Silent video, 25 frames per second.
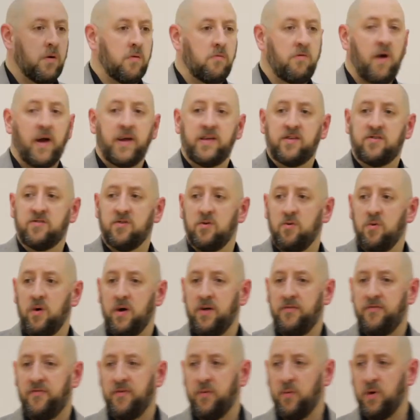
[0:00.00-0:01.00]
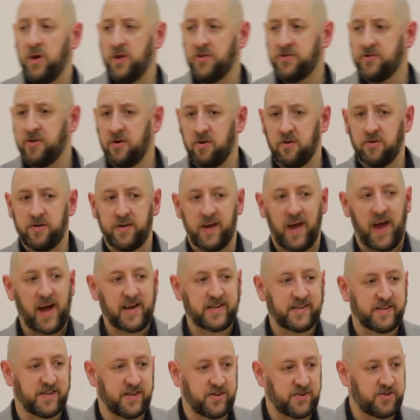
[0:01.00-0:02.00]
Right, so if you want to turn to
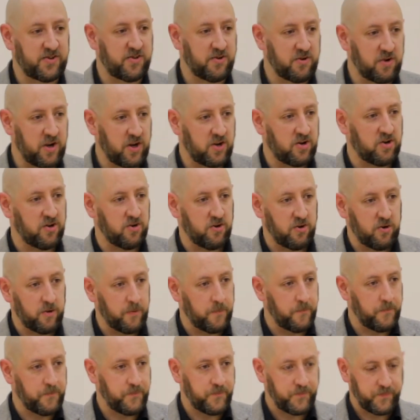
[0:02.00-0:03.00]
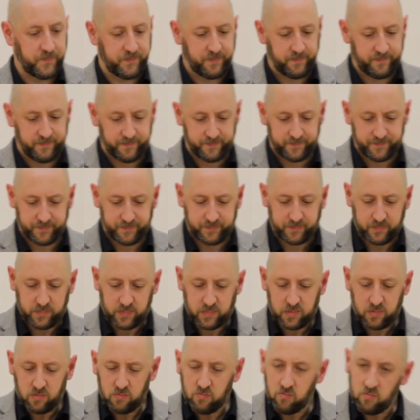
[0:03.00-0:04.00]
Exodus 32,
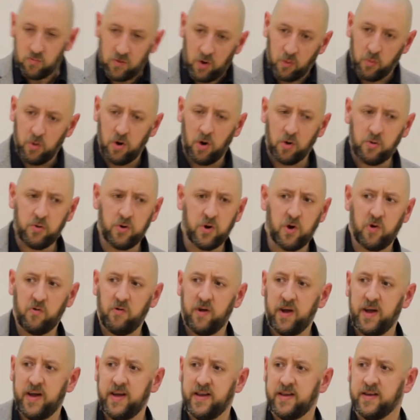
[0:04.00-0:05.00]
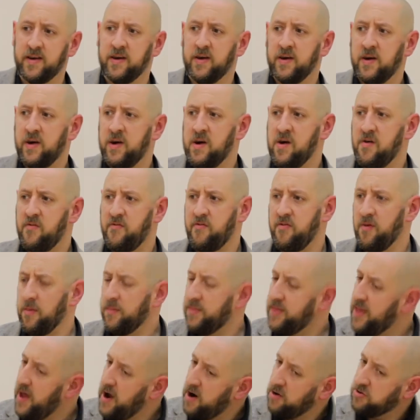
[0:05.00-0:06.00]
we're not going to read
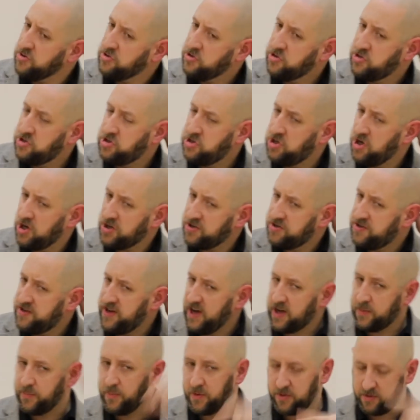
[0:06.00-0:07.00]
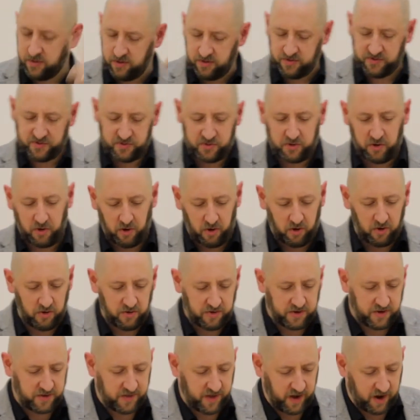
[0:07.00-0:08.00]
from there just yet, but just turn
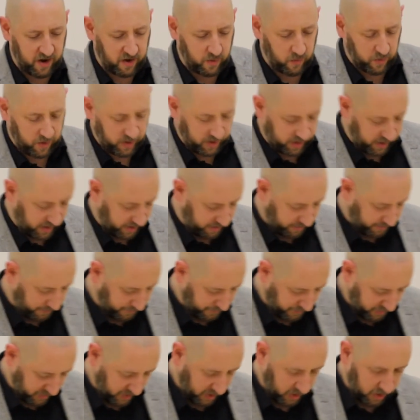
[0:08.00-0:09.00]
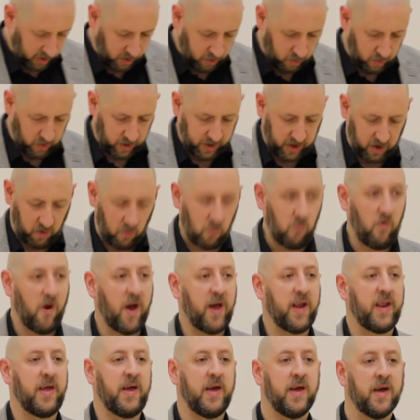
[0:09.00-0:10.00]
to there. We'll get
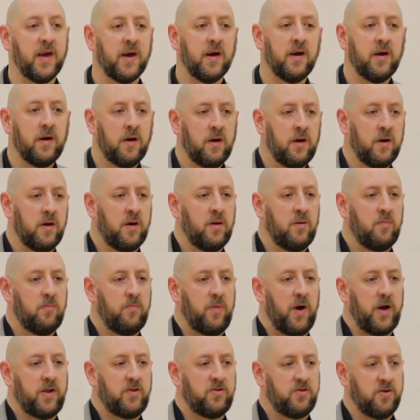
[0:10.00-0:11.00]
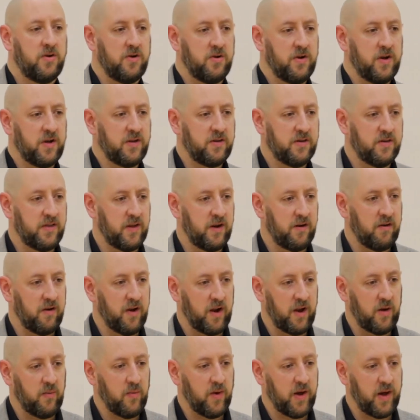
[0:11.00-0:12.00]
ready by turning to there
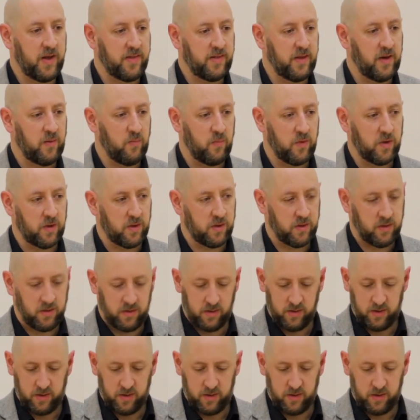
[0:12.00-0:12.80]
anyway, and then we'll